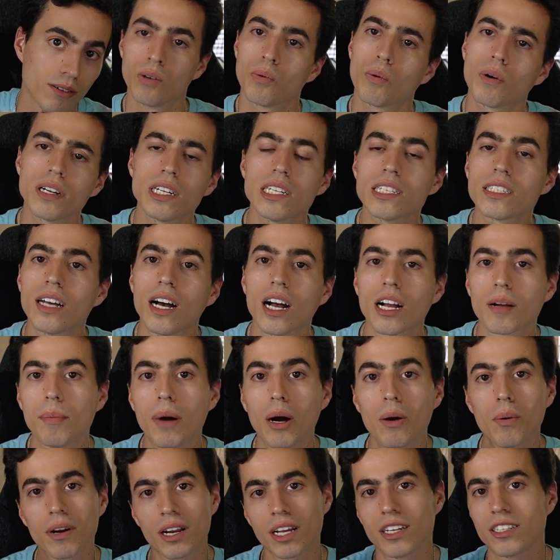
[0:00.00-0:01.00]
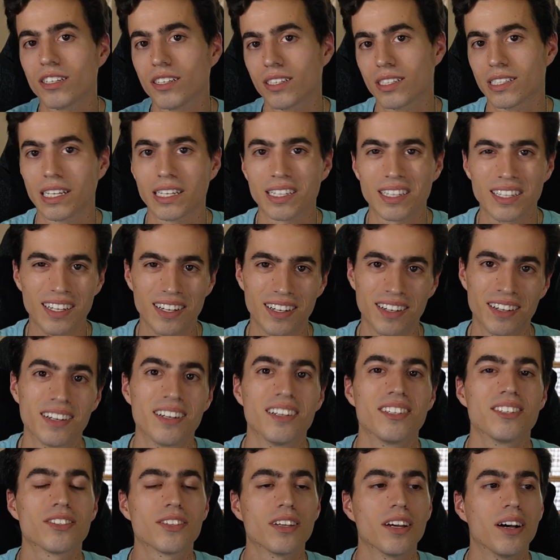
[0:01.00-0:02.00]
We're going to talk about what I just said there.
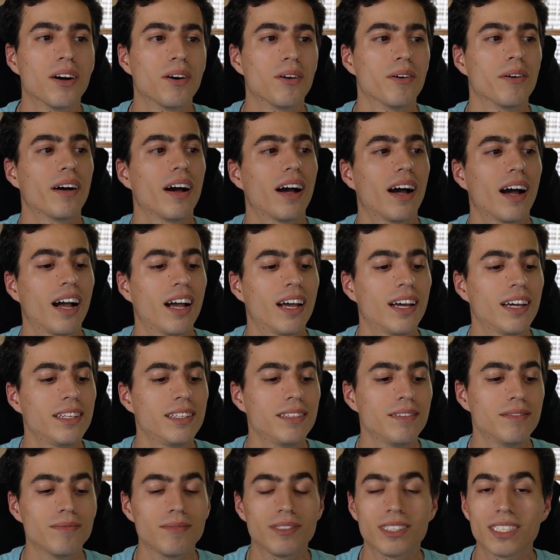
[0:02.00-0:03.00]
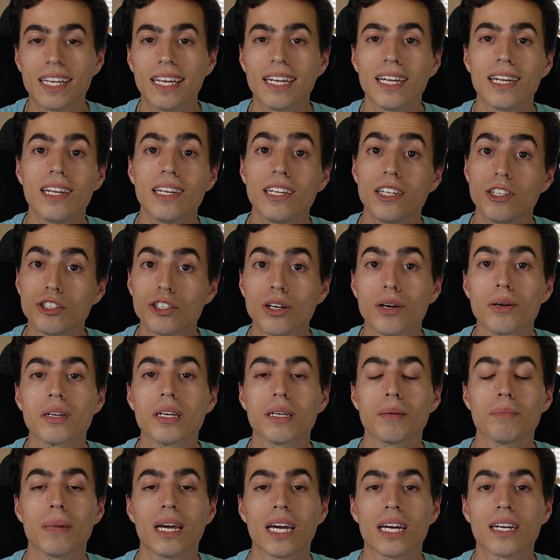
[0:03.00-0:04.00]
So I said it in a
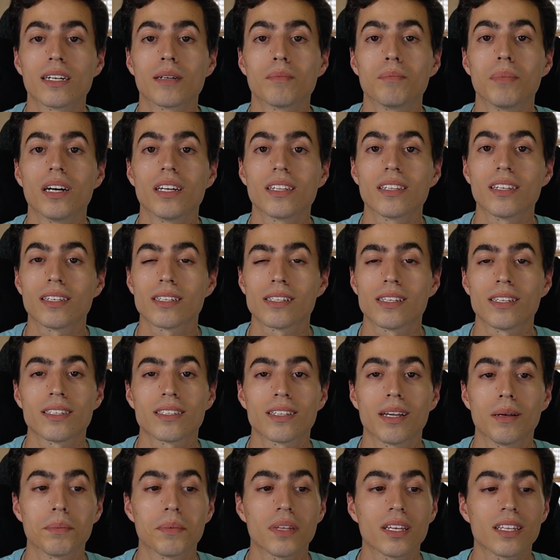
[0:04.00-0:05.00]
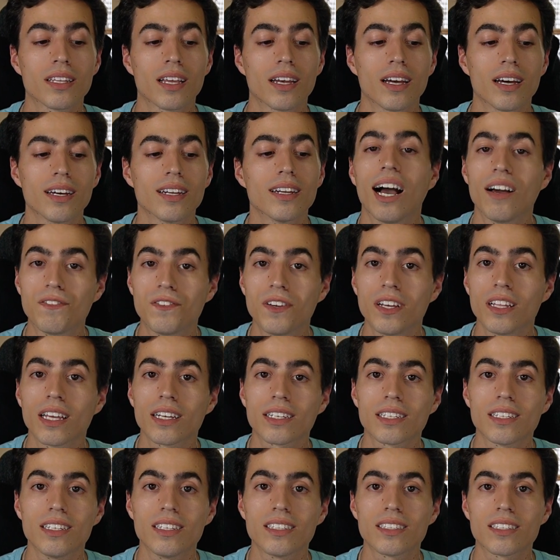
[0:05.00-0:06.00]
joking manner, but this is something that I feel like
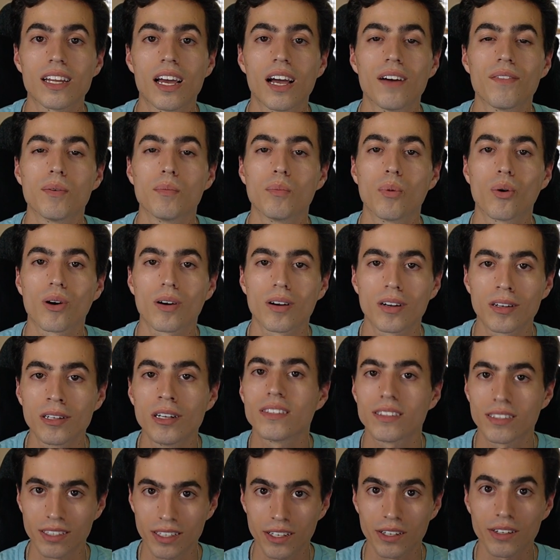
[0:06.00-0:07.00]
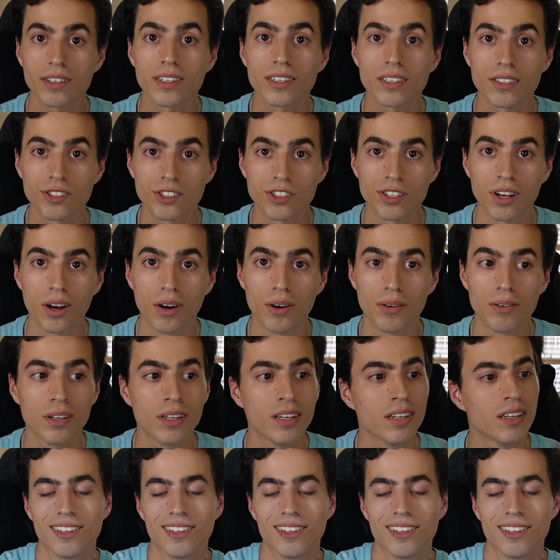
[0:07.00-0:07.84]
needs to have a more serious tone.